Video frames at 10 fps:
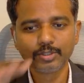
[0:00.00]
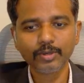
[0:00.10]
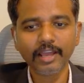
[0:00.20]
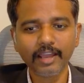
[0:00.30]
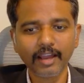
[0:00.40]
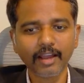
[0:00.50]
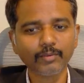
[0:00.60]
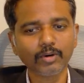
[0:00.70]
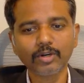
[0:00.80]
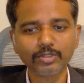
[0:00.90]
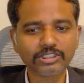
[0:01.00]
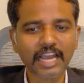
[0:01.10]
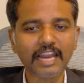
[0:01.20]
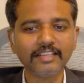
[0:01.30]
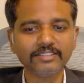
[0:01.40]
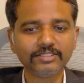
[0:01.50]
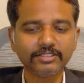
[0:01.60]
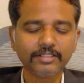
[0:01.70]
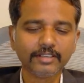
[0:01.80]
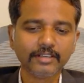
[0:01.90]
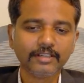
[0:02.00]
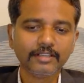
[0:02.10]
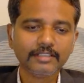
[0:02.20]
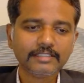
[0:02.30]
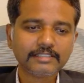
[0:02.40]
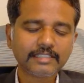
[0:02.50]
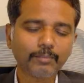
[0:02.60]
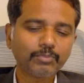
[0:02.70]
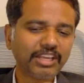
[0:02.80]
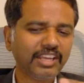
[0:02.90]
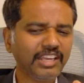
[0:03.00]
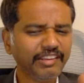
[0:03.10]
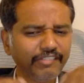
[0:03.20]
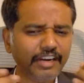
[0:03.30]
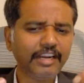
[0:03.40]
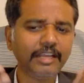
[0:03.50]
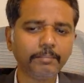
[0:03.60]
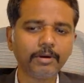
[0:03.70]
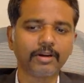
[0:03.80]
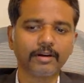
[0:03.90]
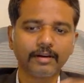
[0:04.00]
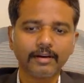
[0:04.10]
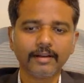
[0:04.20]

Today, I want to challenge something even deeper,